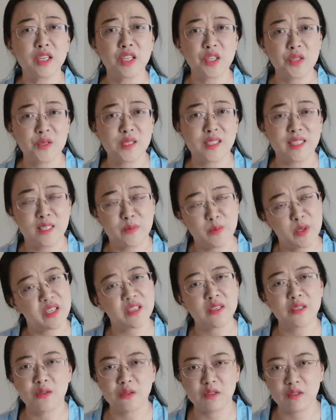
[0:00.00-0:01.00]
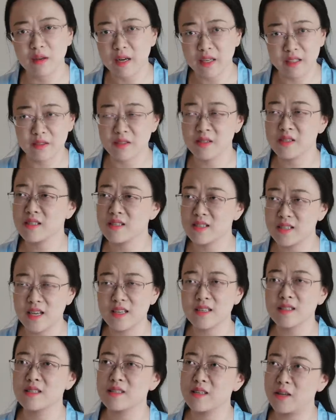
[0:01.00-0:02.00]
useless because the writer
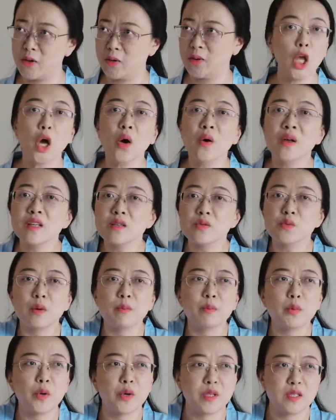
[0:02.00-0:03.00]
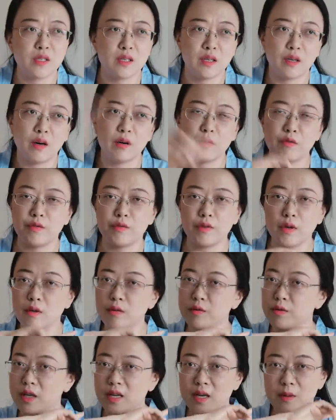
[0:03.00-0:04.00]
says so. Oh, and it's one point of,
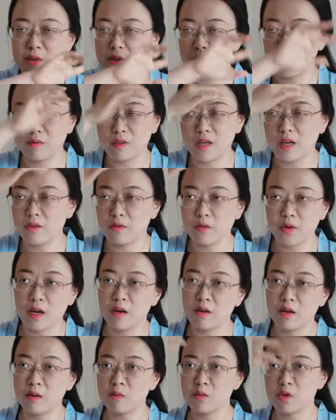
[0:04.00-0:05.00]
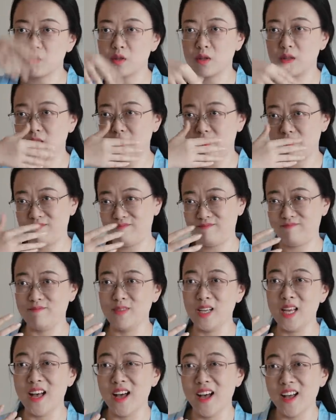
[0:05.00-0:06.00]
of episode five. I I'm just like...
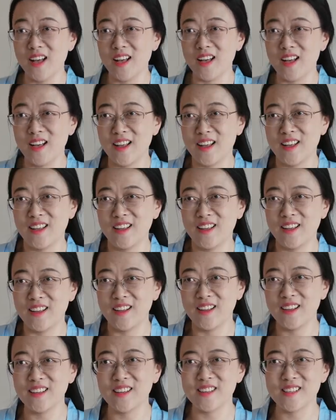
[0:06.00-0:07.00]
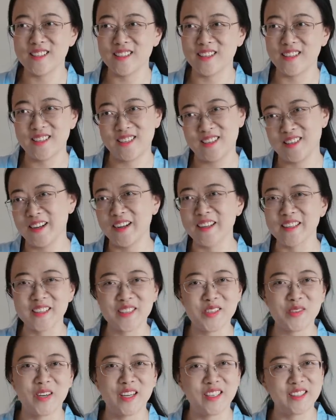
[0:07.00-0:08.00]
That's like
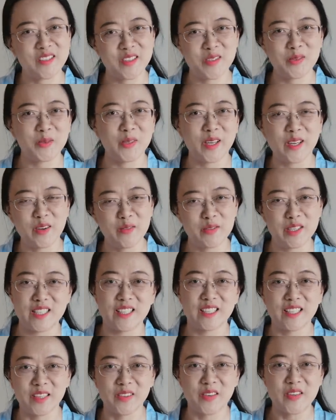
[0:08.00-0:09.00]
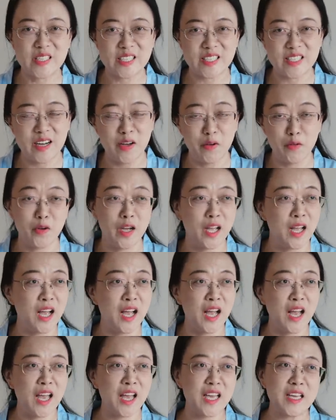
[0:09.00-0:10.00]
Chinese writers' way of dealing with stuff,
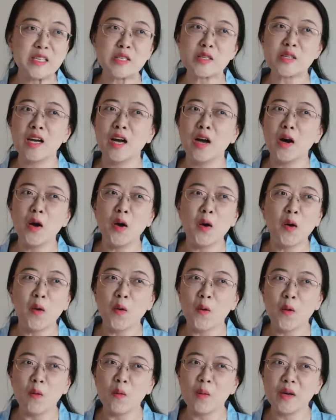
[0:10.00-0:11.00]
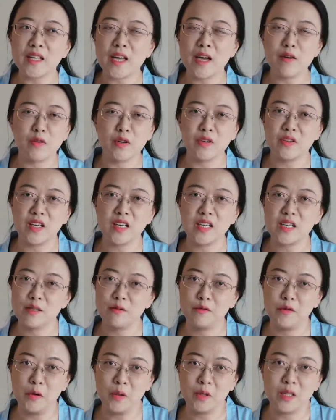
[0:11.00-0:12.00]
is when everything is
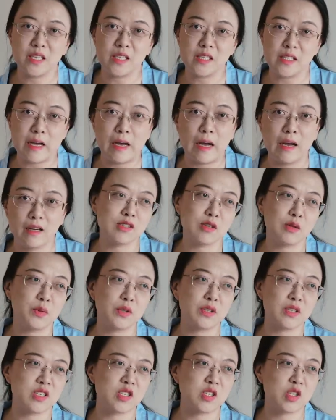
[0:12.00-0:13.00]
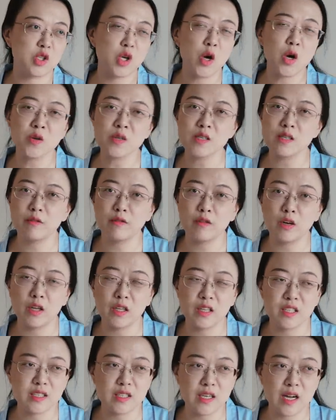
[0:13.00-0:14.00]
falling down. So when the stones are
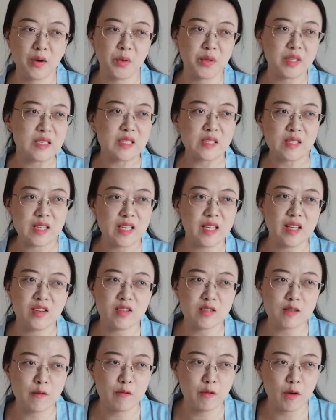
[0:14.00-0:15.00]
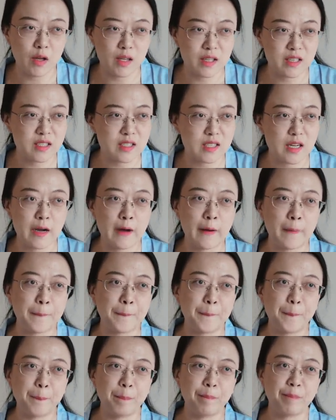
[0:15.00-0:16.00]
falling down, when the ceilings are falling down,